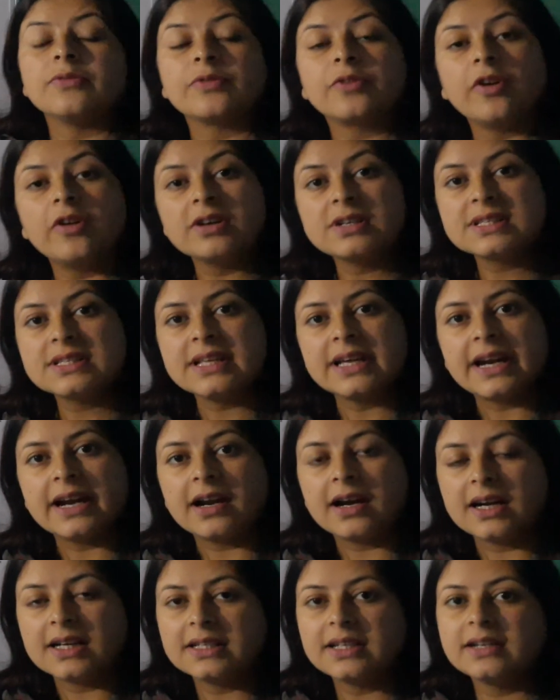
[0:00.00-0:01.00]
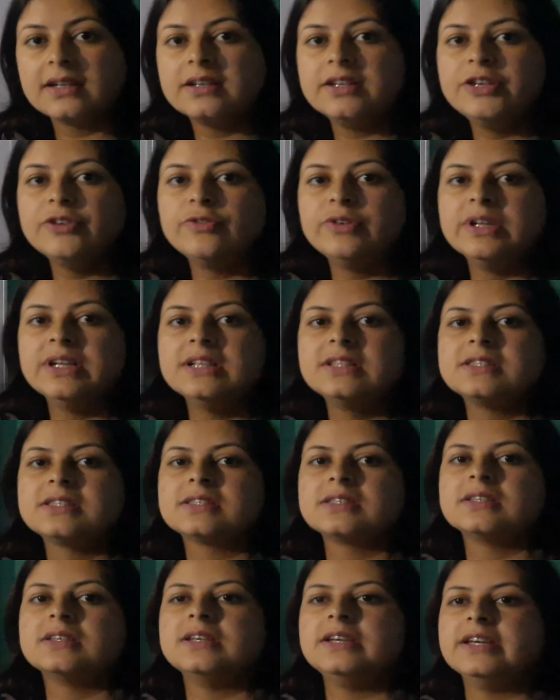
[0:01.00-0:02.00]
course, there are other
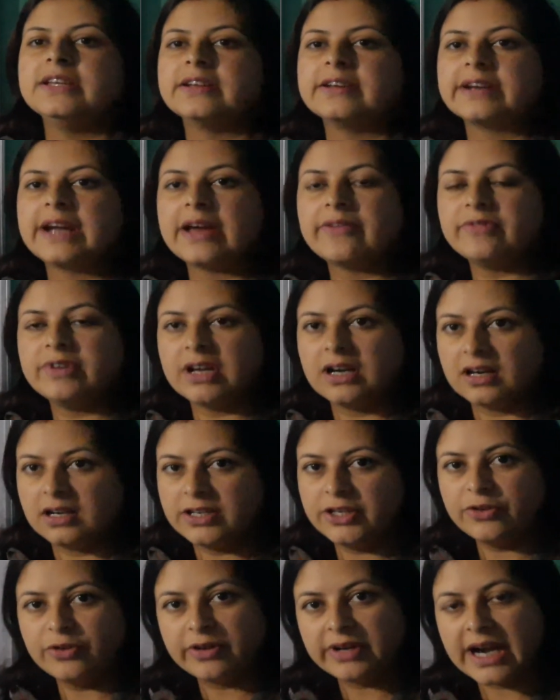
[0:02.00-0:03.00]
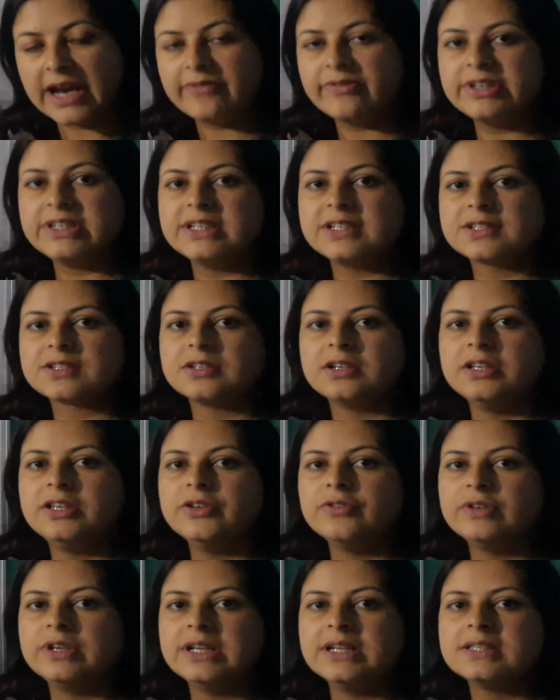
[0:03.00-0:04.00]
units in gravitational
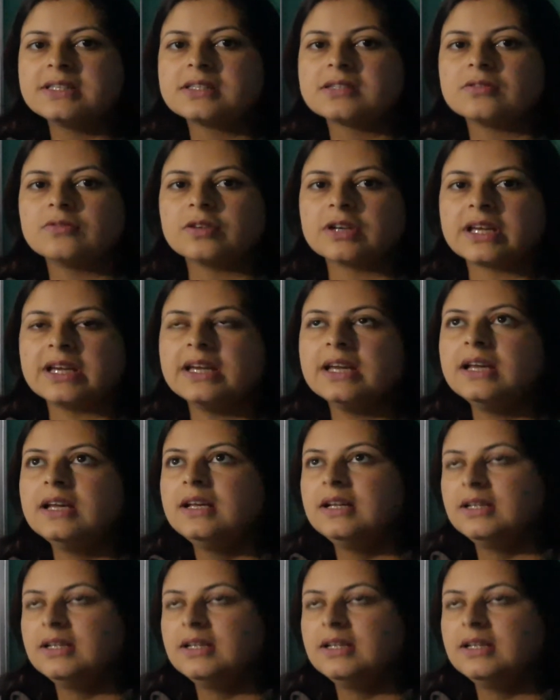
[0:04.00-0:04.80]
units. Okay,